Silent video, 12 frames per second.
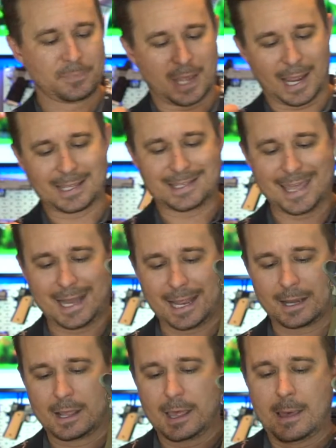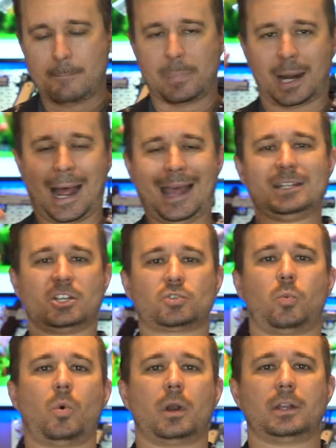I get it, but I just
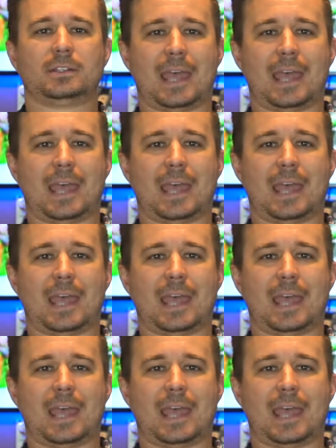wanted